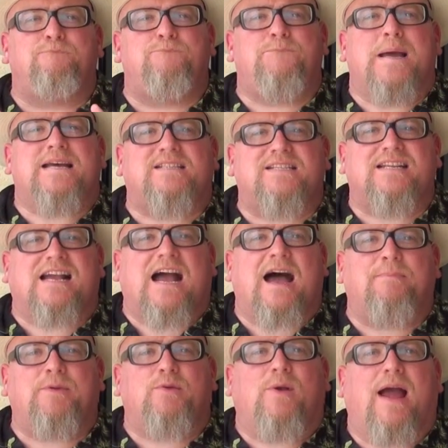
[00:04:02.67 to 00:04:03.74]
best
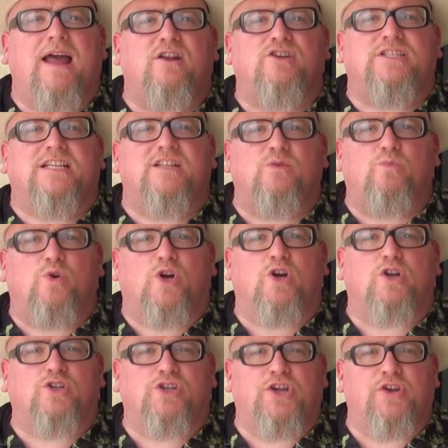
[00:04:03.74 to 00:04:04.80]
copywriters in the
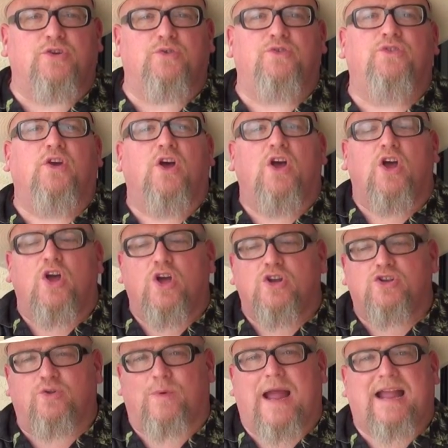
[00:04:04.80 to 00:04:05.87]
world use
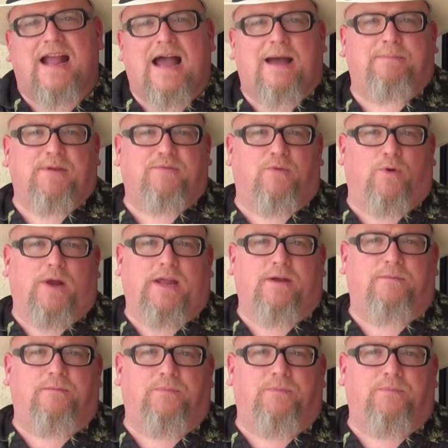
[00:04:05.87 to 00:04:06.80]
to write copy for you.